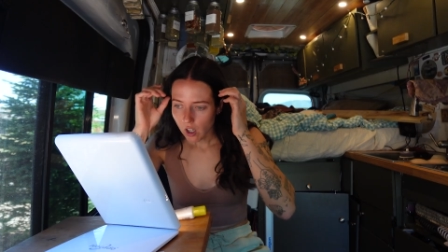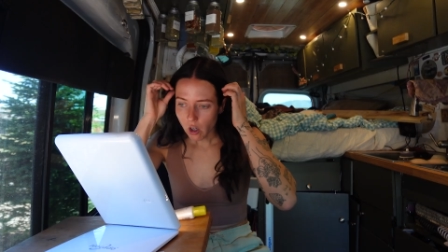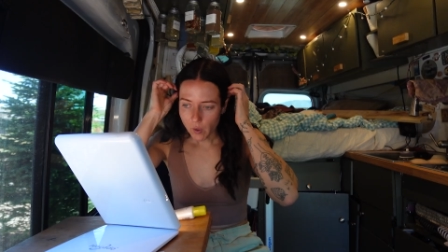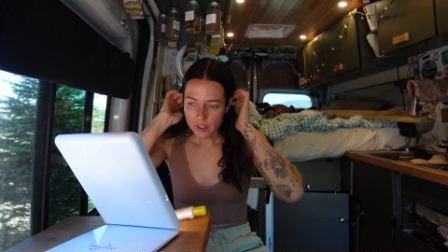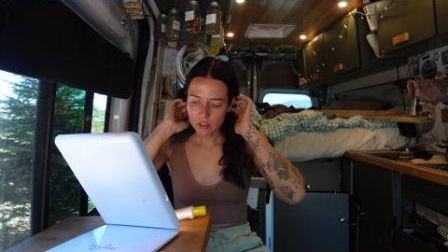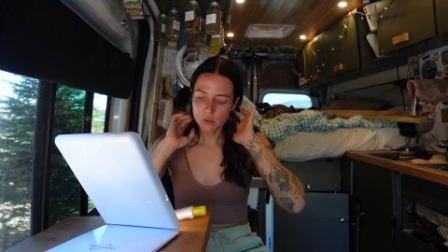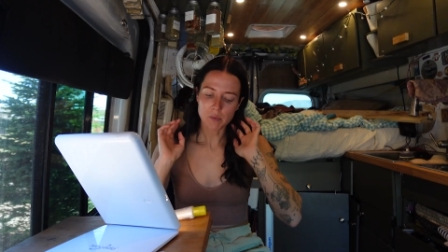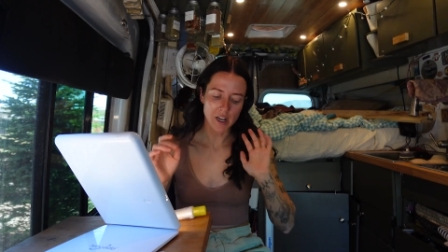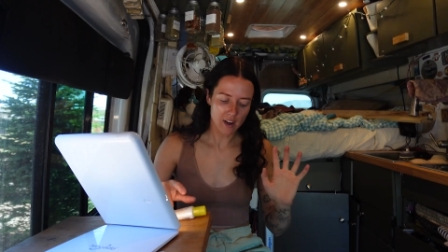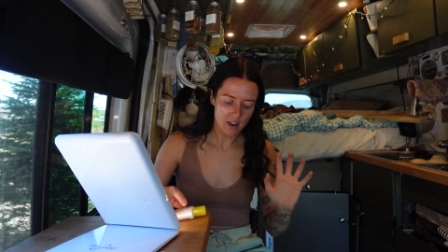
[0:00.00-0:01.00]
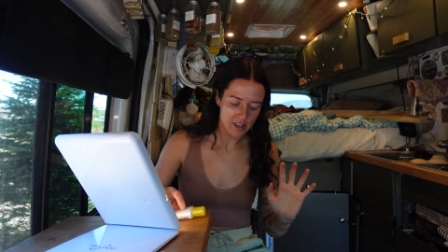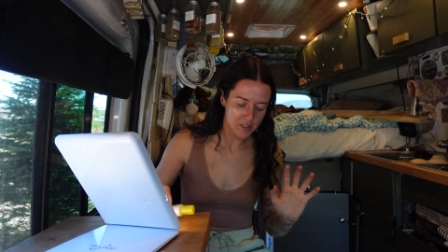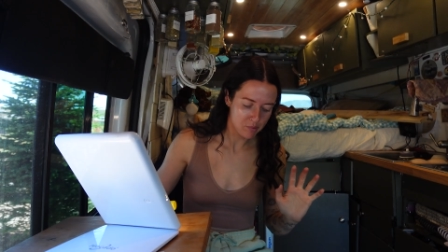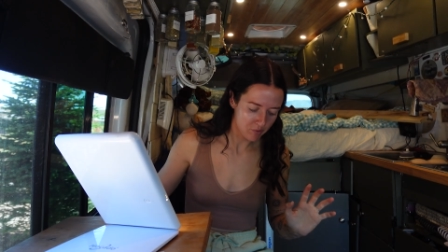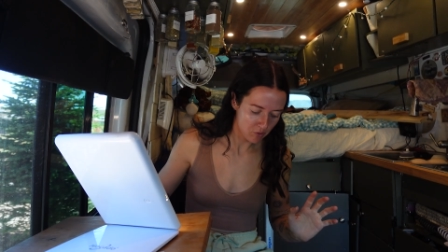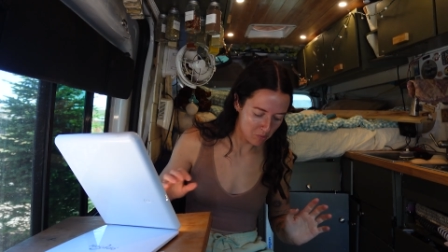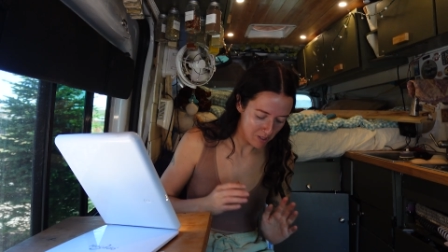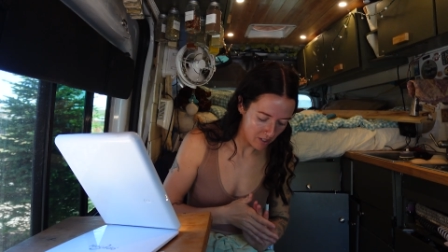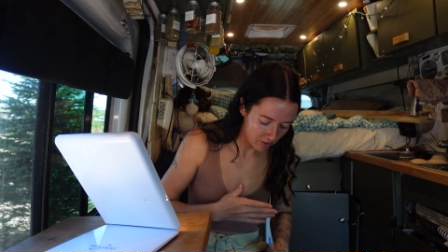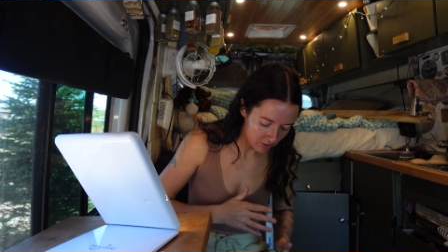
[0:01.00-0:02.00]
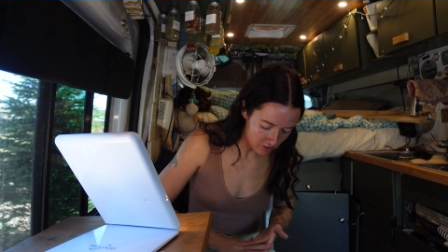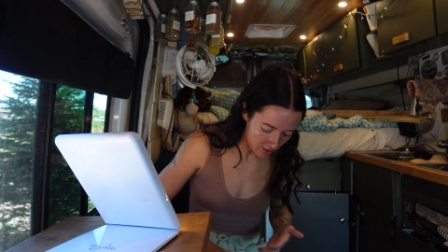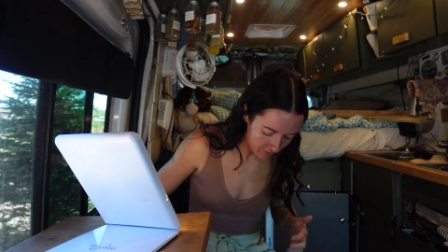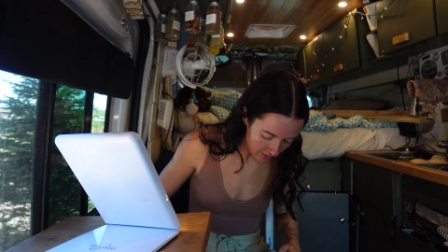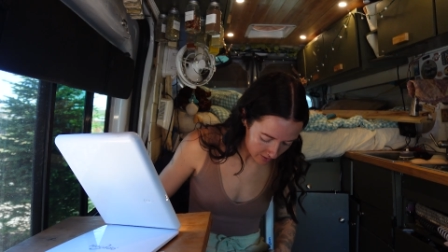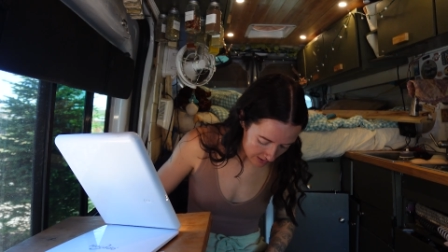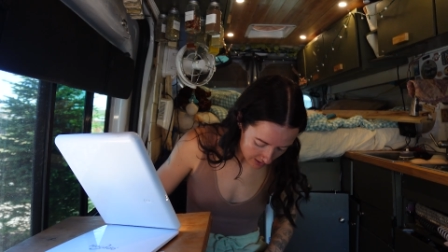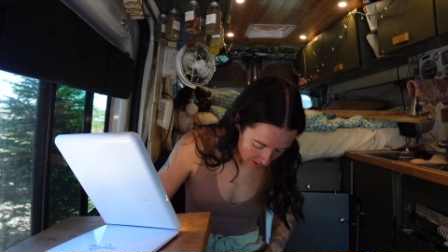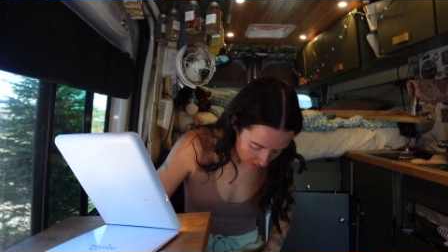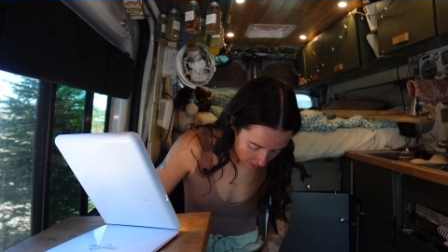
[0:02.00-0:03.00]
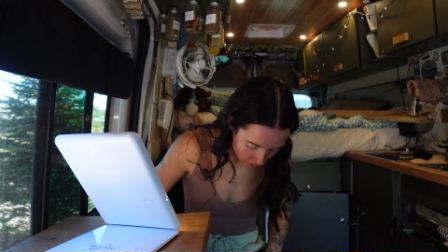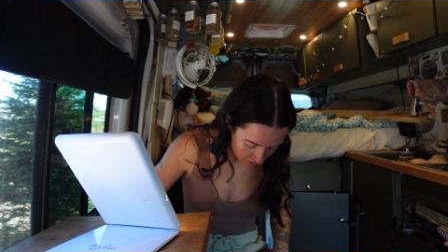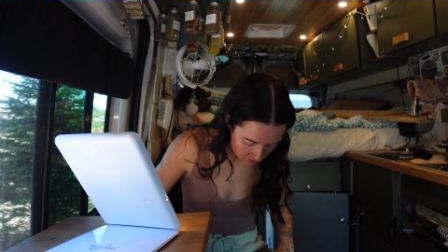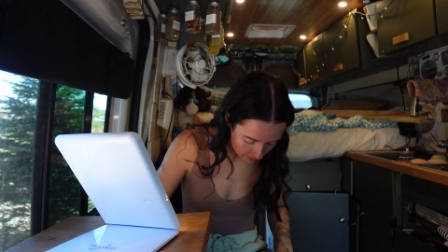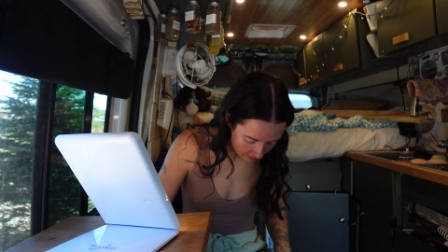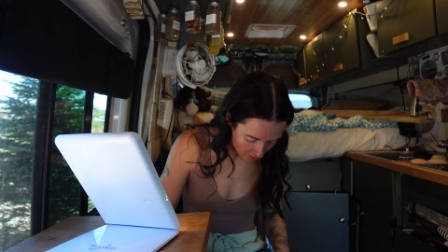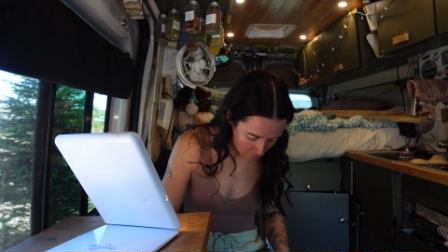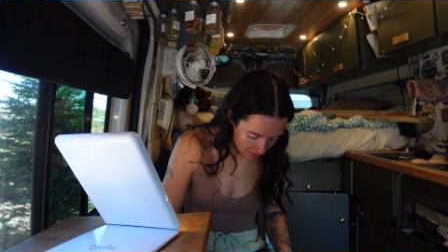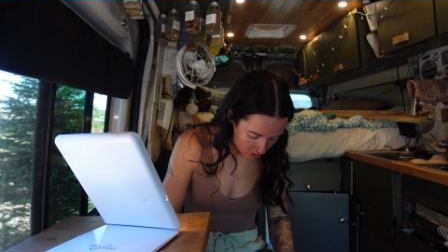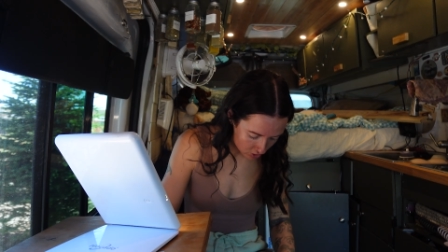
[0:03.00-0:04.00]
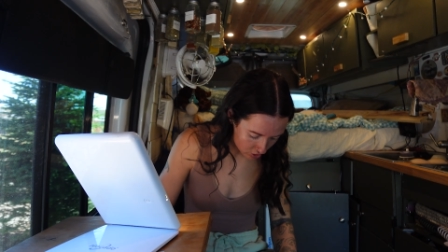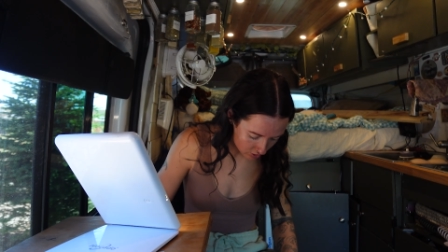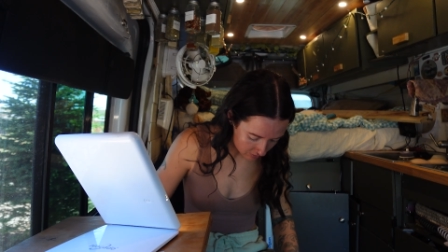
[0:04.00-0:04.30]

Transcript: Oh, I gotta do my eyes before my other stuff. I did learn that much.